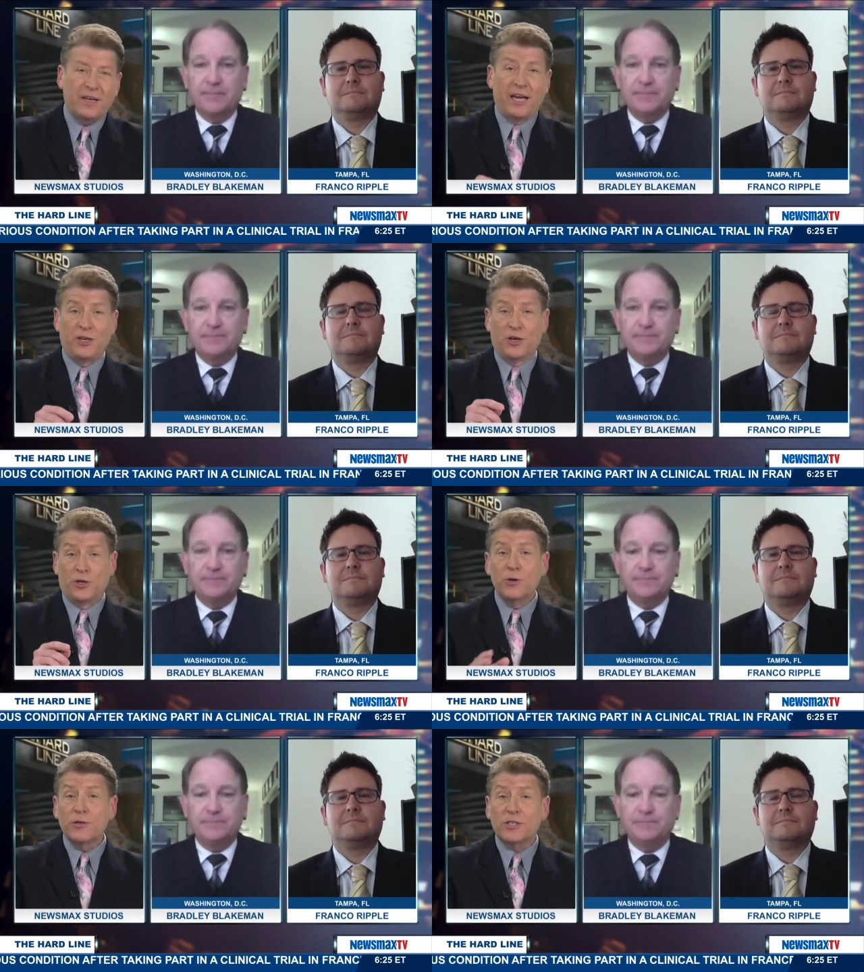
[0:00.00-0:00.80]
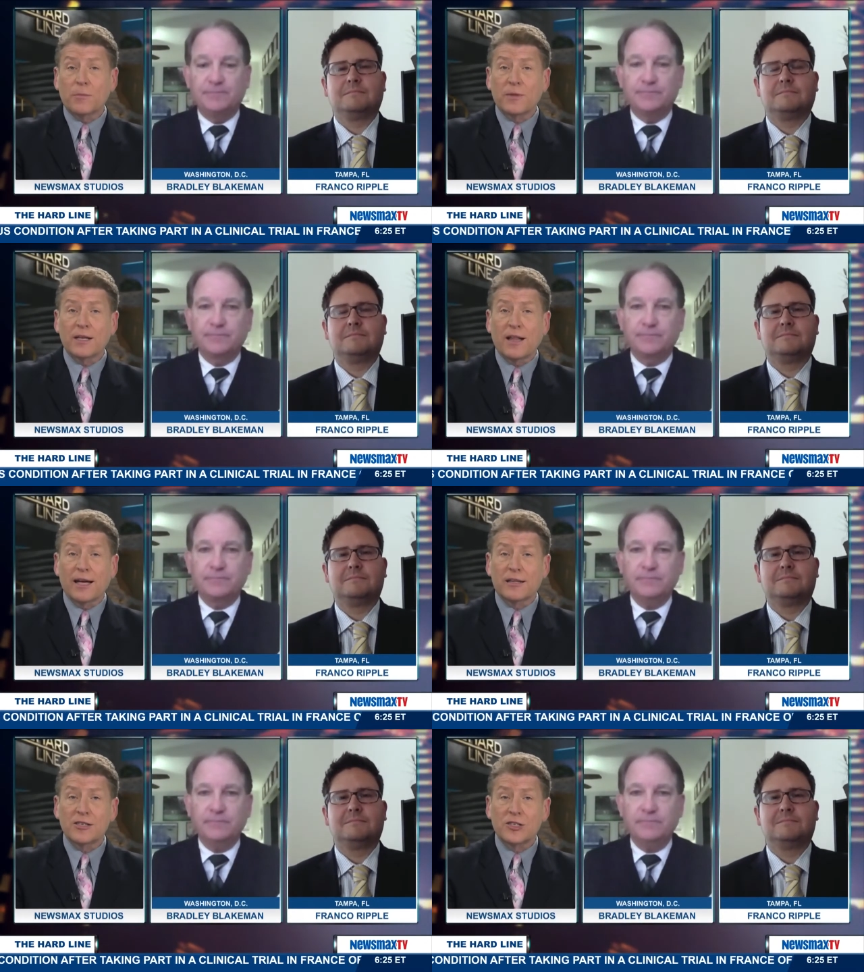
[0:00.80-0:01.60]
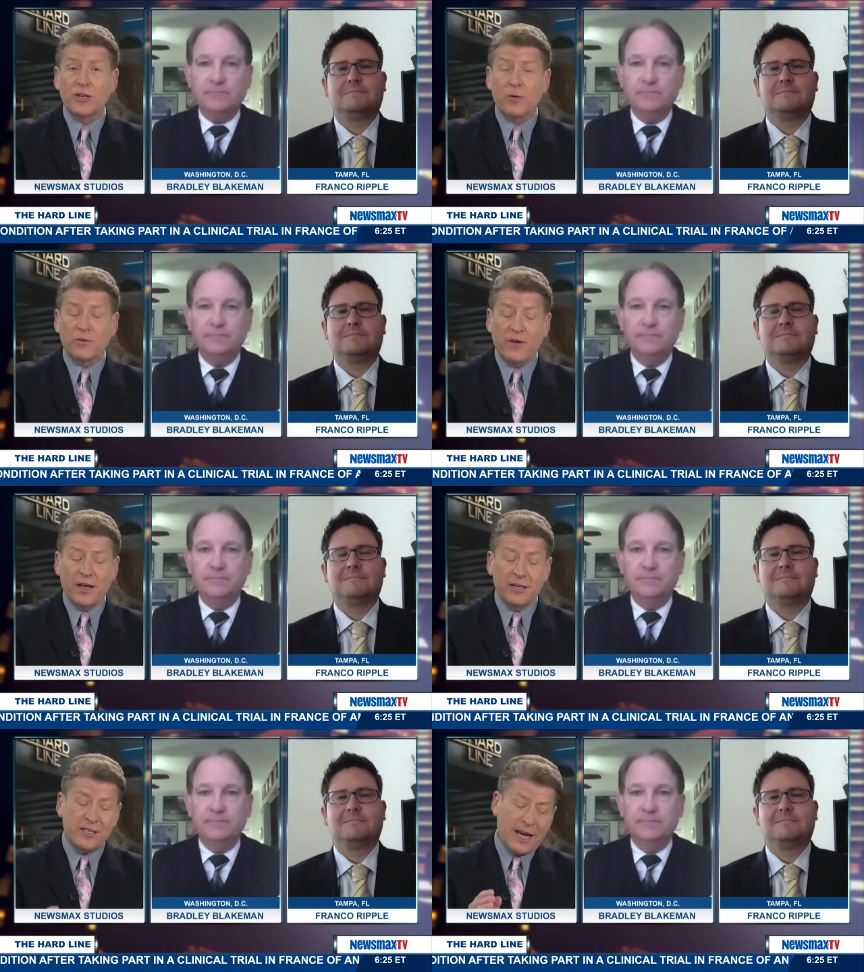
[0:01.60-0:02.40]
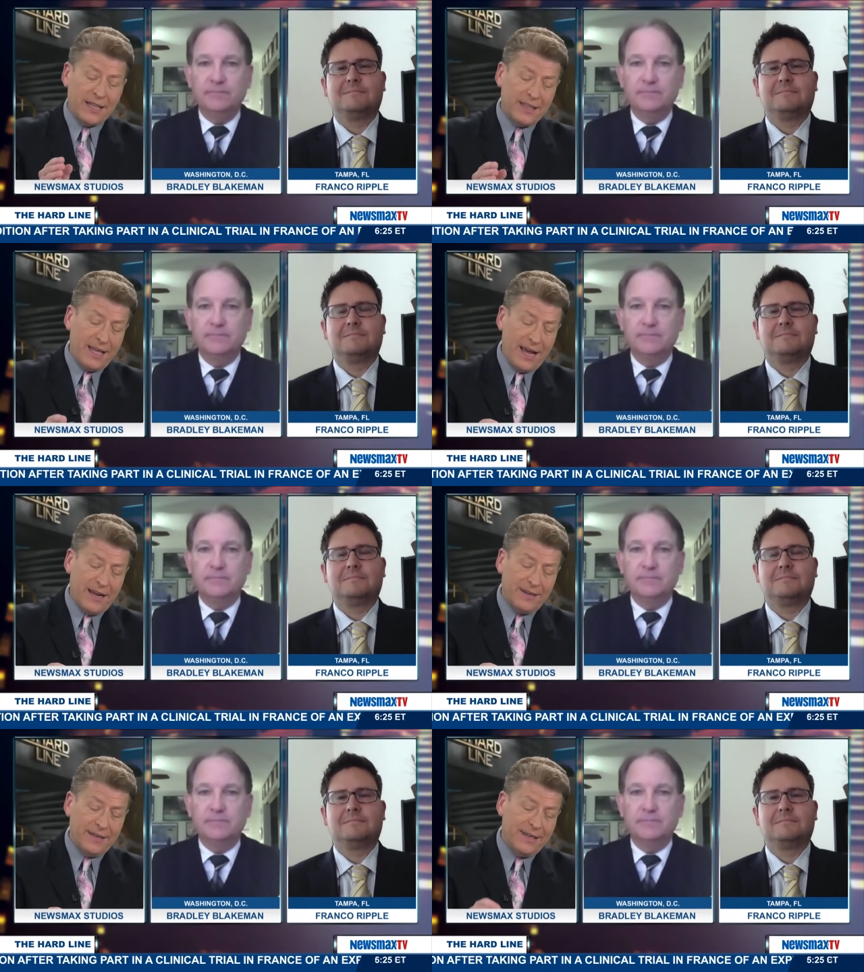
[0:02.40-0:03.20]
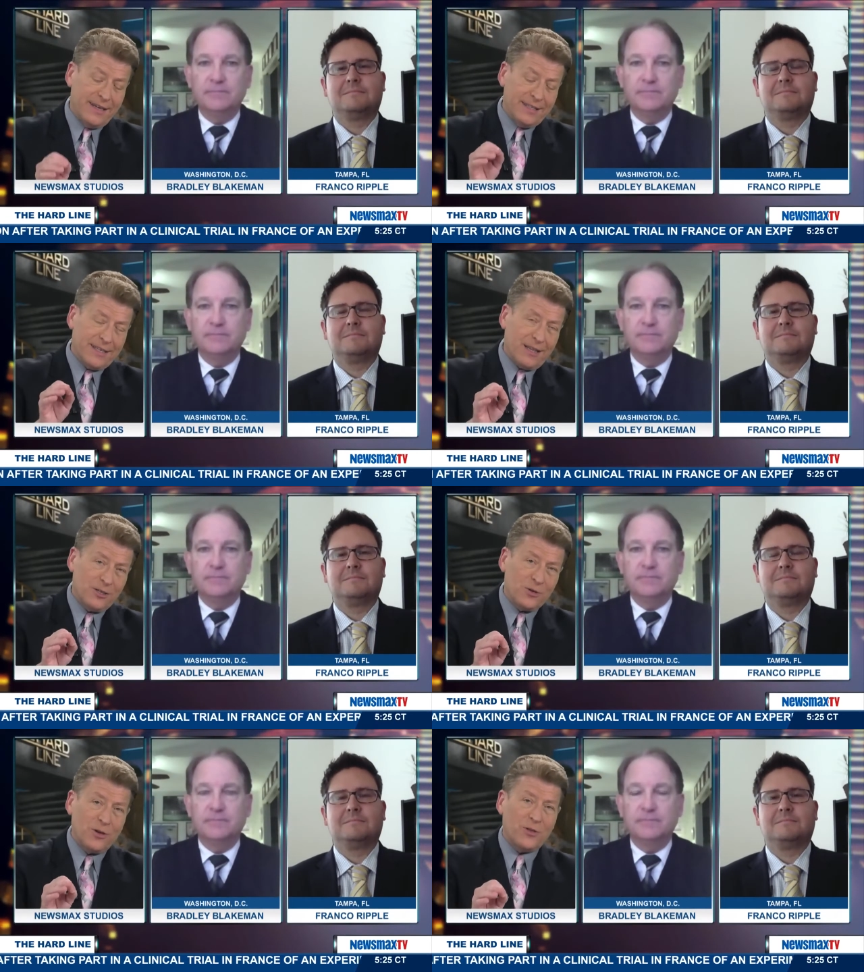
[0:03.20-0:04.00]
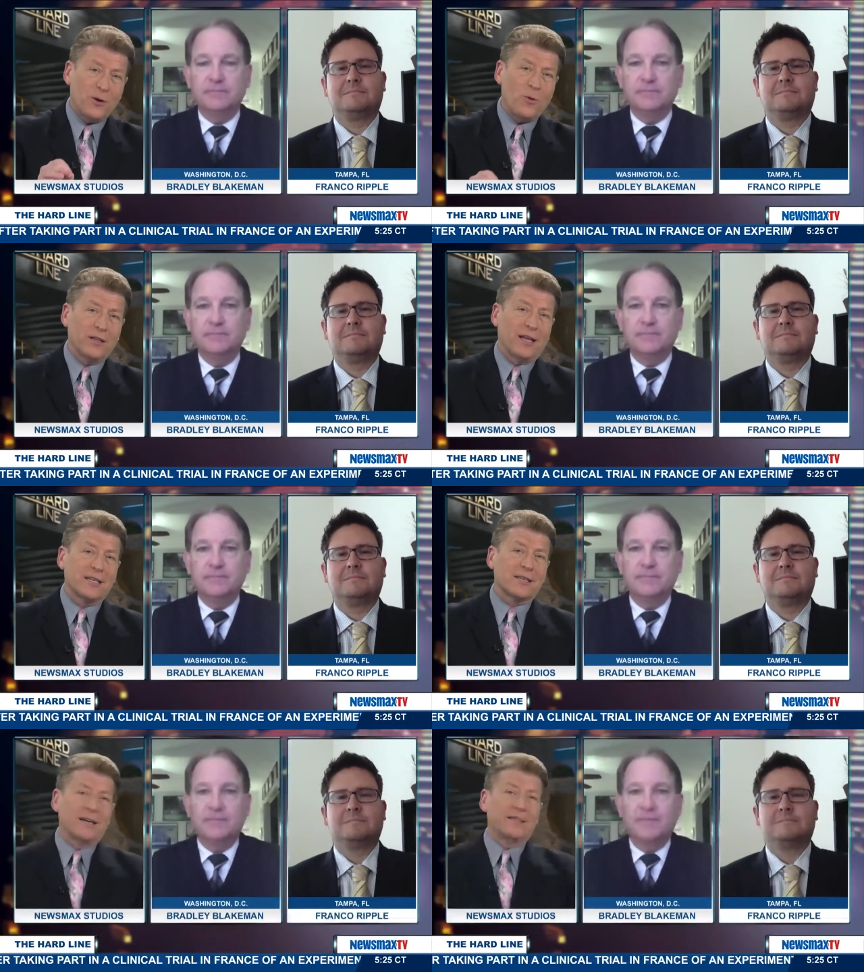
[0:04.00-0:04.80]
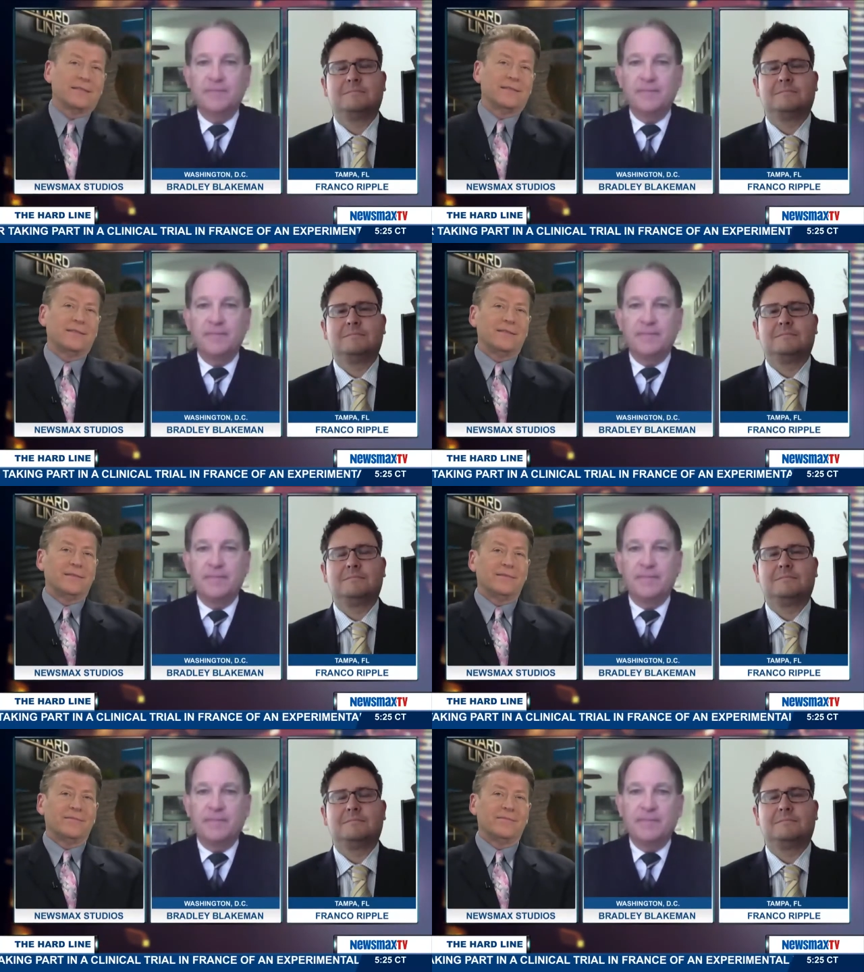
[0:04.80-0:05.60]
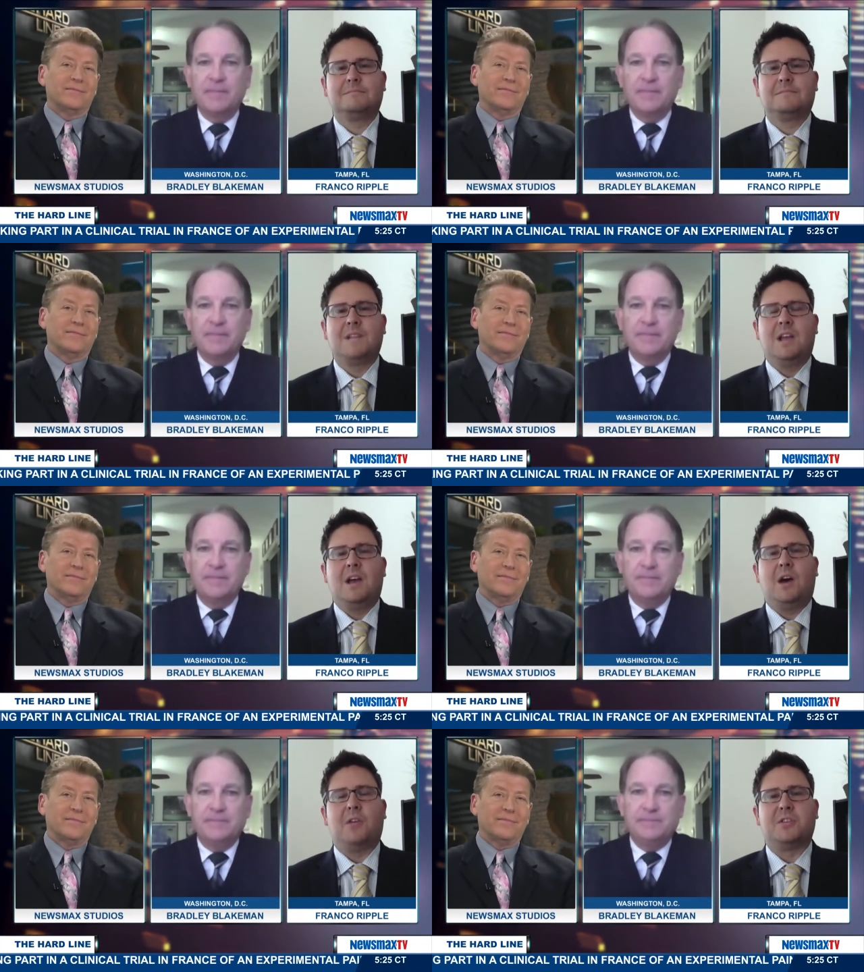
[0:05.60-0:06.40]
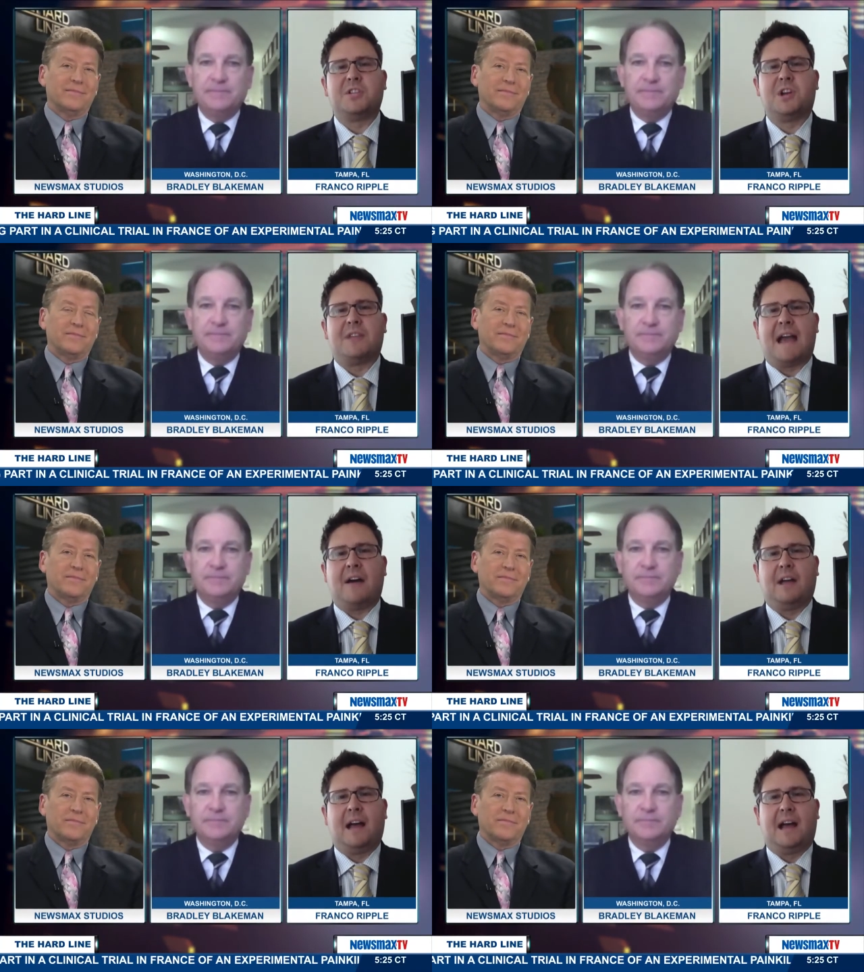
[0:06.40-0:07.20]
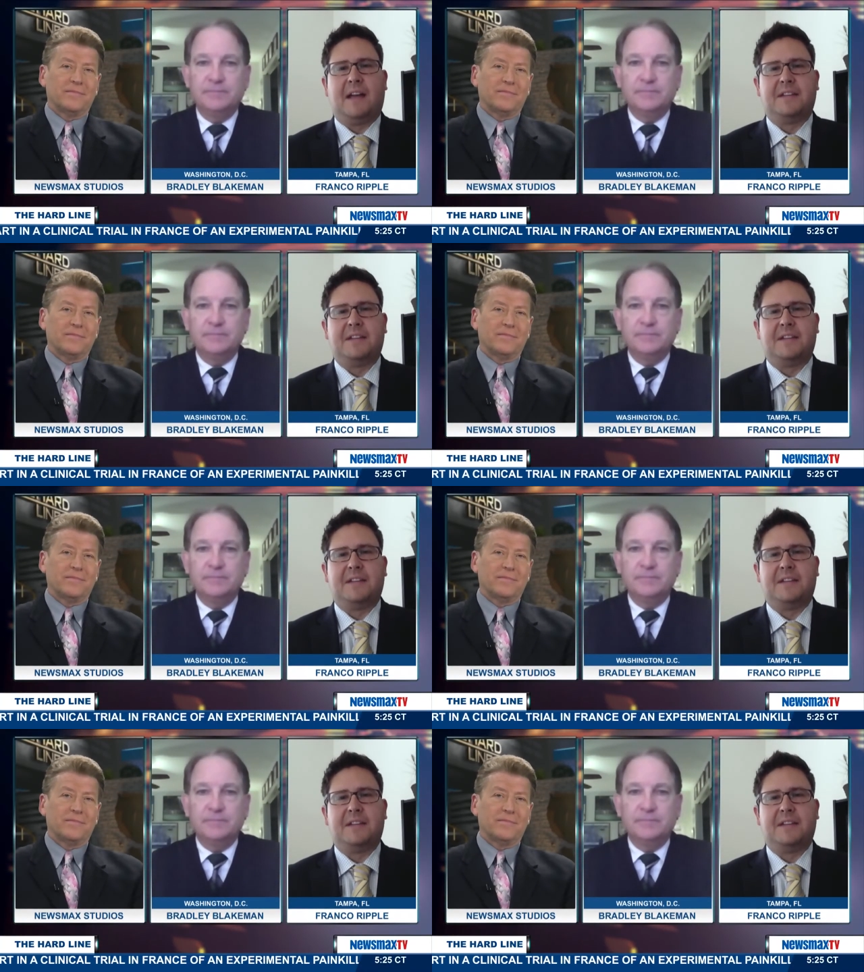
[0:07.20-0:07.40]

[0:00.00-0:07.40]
Speaker 1: can you use something like this to your advantage? And then tell us who you think won last night.
Speaker 2: Oh, there's no doubt. Uh,